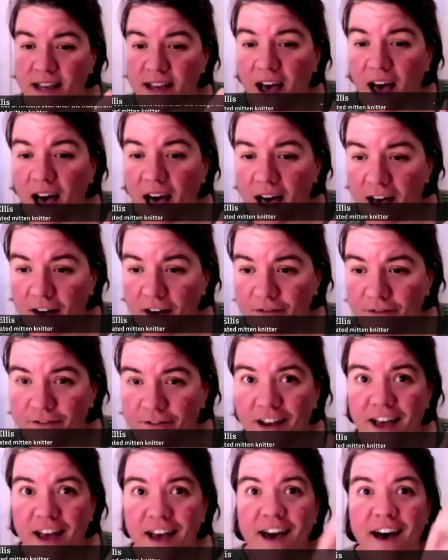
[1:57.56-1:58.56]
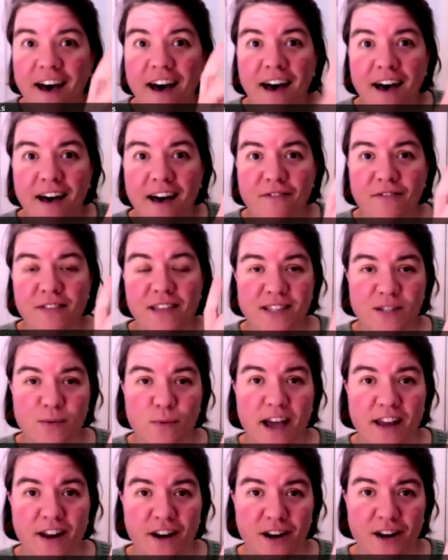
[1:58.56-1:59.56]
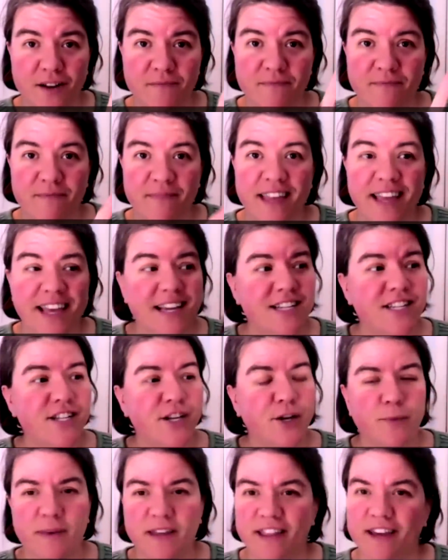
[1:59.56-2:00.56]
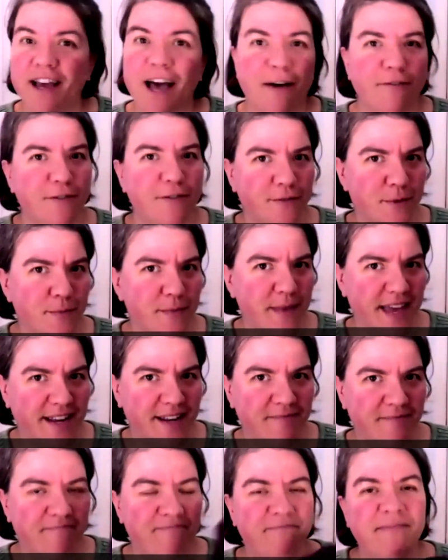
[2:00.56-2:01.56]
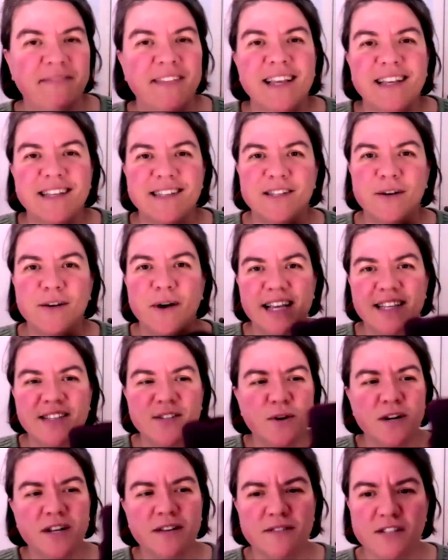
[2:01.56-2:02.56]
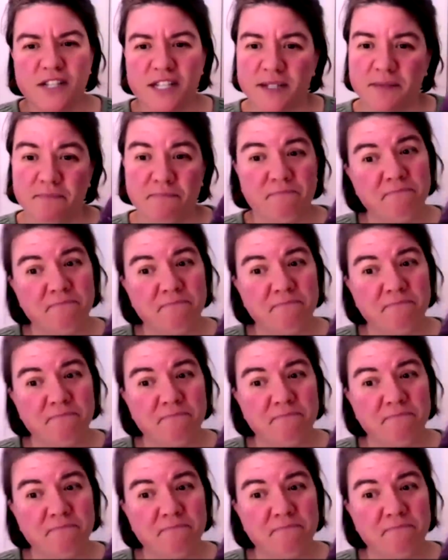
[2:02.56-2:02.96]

cuff of the sweater to be the cuff of the mitten. That, so I sort of just.